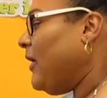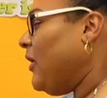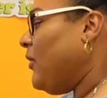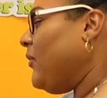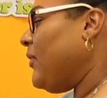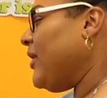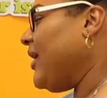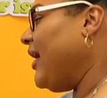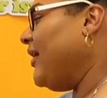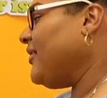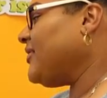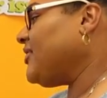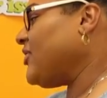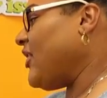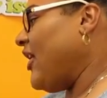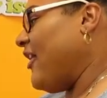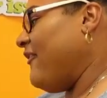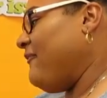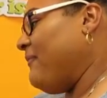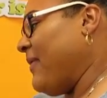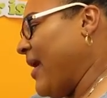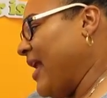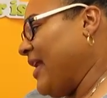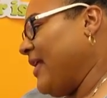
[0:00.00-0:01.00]
We also
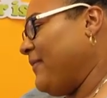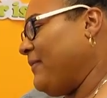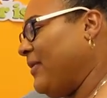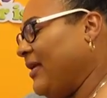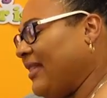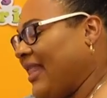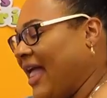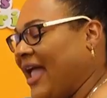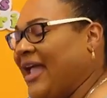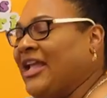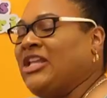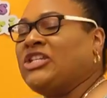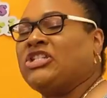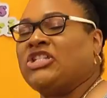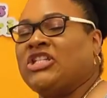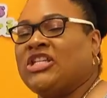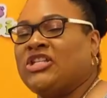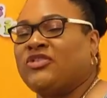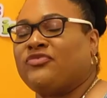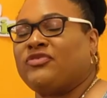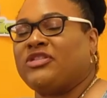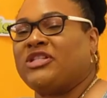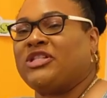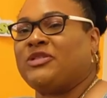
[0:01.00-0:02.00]
have Penny Polite.
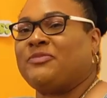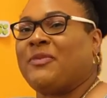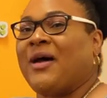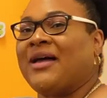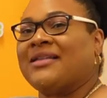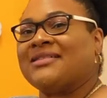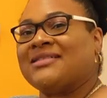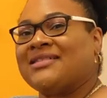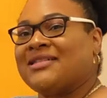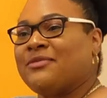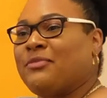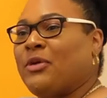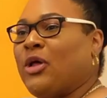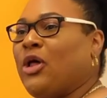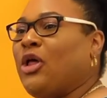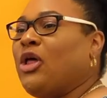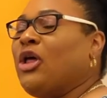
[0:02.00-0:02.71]
She's responsible